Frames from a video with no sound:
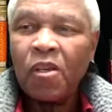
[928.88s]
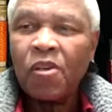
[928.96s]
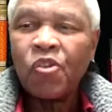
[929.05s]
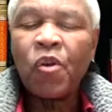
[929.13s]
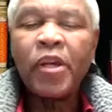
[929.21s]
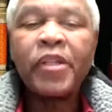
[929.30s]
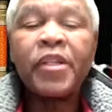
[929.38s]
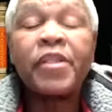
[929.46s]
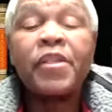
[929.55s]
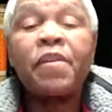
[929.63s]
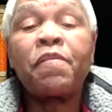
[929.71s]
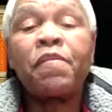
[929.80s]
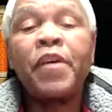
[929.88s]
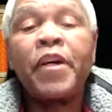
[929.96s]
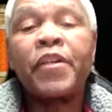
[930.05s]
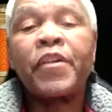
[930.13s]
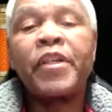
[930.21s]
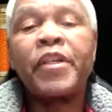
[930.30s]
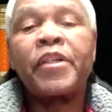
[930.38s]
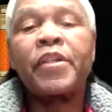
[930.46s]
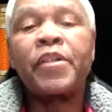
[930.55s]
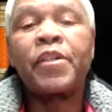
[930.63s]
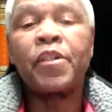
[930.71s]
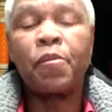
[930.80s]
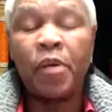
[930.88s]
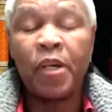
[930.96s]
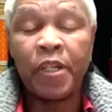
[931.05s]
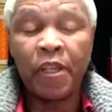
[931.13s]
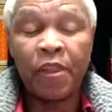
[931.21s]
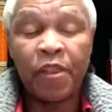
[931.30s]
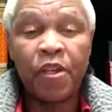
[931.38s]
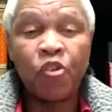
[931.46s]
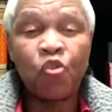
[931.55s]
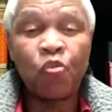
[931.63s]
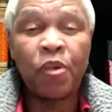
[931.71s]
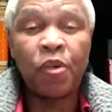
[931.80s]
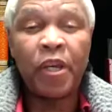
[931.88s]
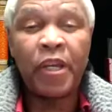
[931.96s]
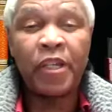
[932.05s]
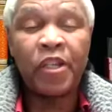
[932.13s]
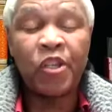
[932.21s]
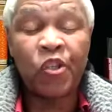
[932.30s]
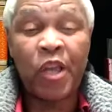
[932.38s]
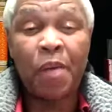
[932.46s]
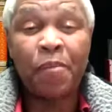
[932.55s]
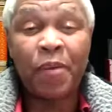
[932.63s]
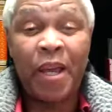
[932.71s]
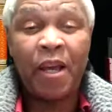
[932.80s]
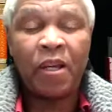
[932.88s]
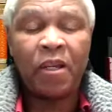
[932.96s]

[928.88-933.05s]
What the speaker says: So it is a very demanding thing to be a discipler.